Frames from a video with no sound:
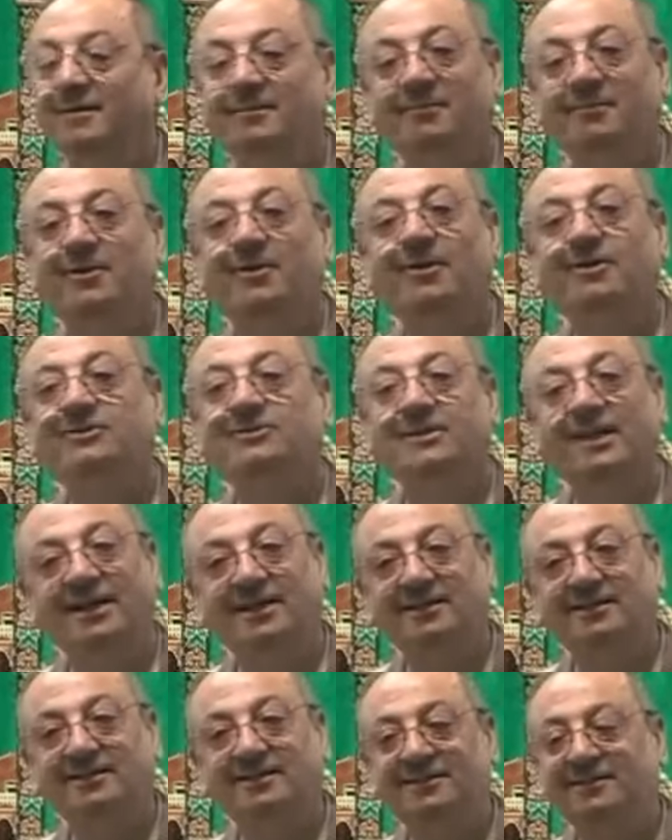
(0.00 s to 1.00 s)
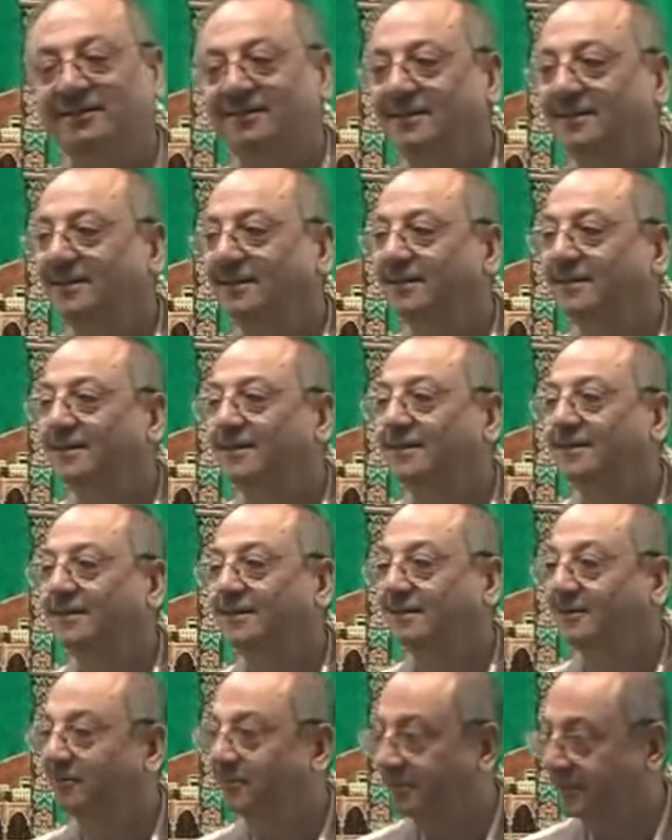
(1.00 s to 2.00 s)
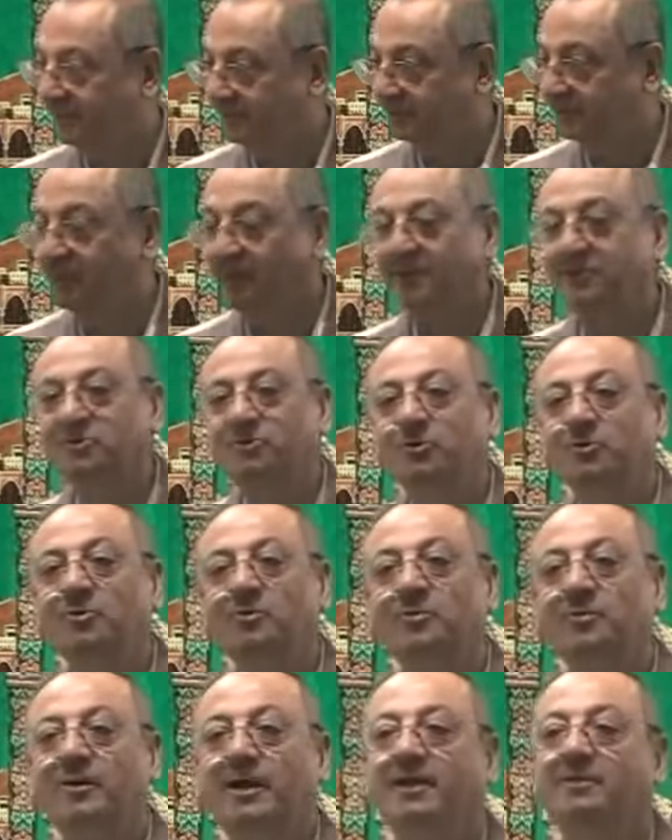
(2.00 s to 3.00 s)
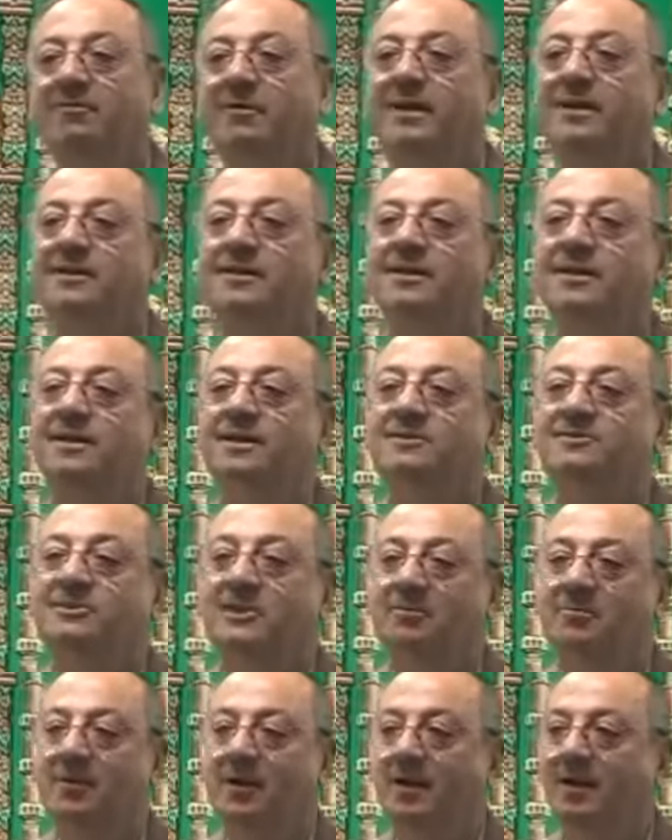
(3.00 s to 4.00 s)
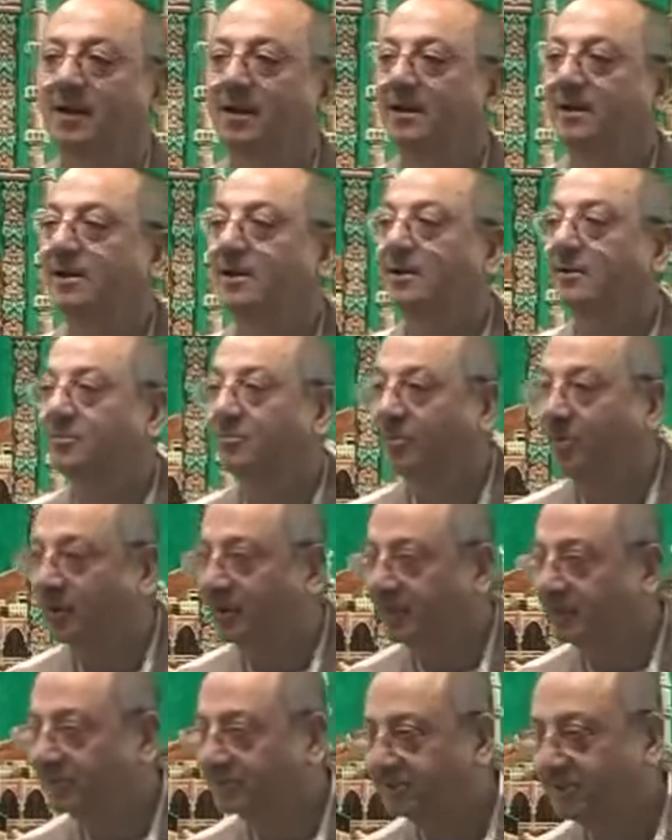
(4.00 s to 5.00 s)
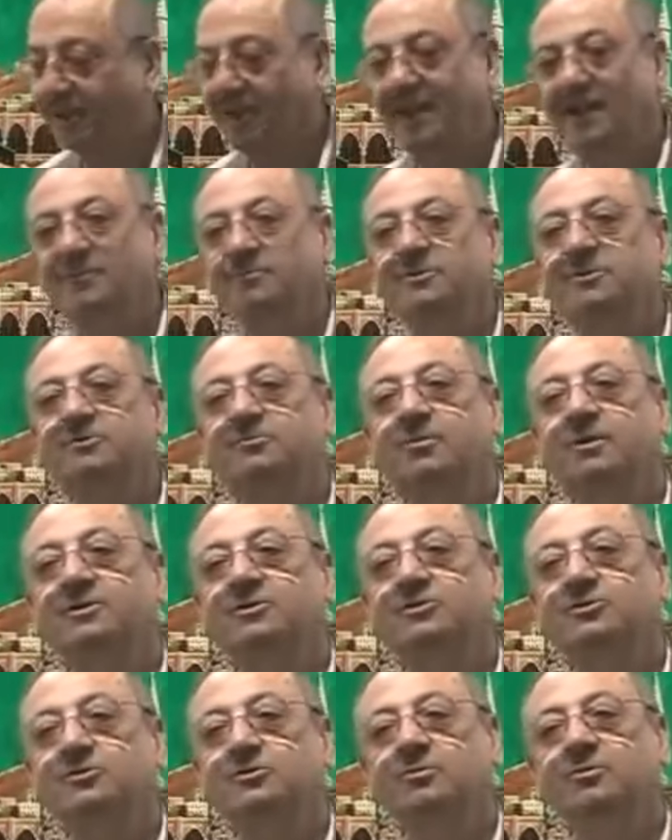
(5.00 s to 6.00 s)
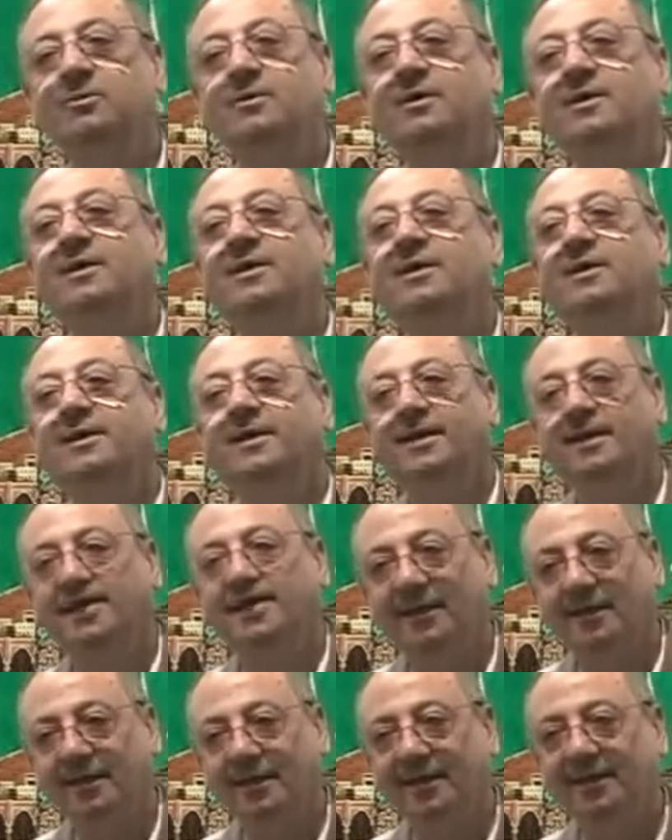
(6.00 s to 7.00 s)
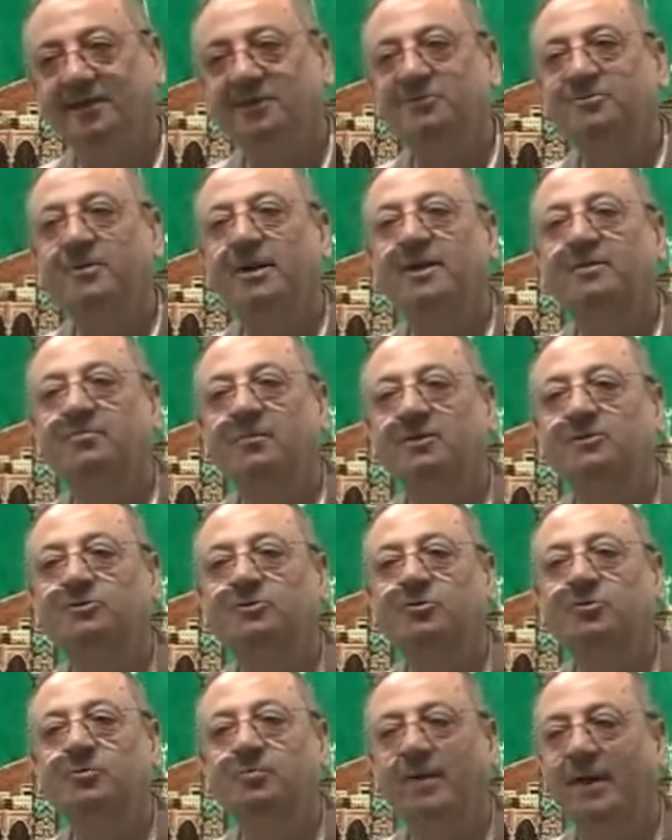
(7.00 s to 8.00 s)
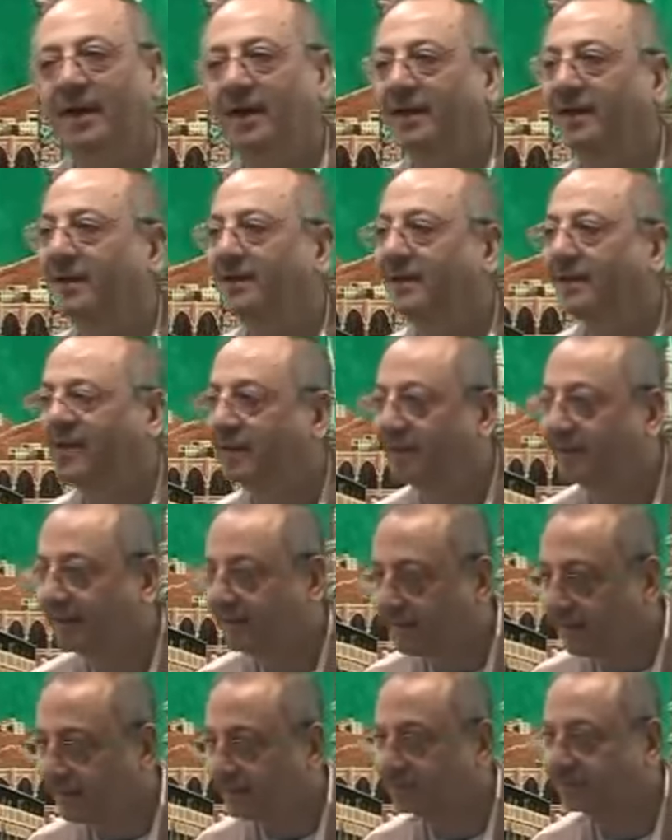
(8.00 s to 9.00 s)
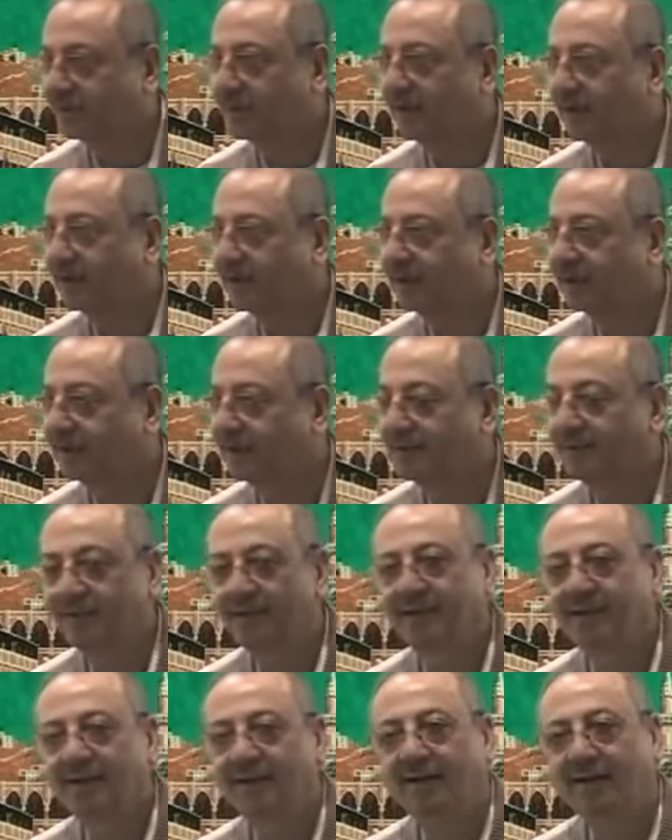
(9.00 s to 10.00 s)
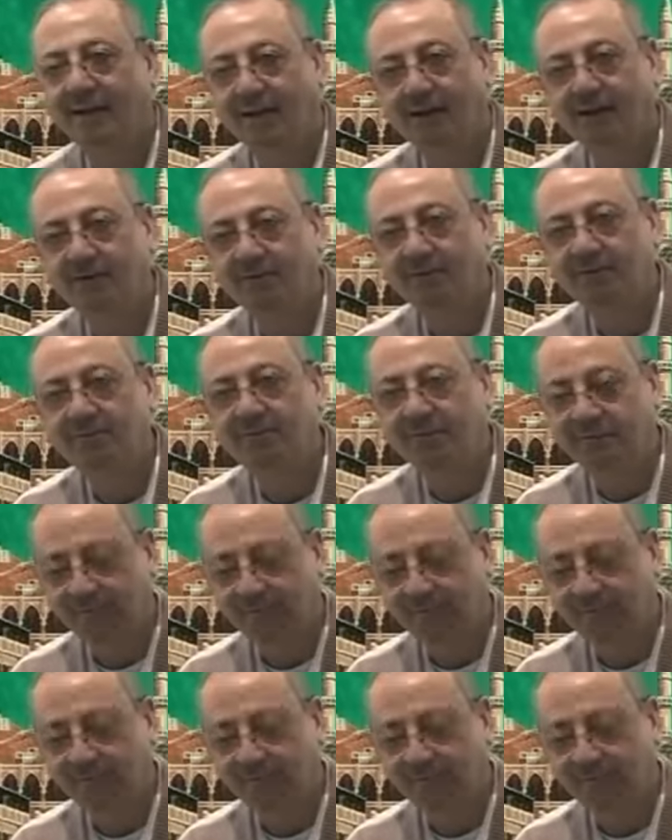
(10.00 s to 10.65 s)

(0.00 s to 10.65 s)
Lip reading: Because it's mansub, and when the jama muannas salim is mansub, it is made mansub by kasra. Are you with me?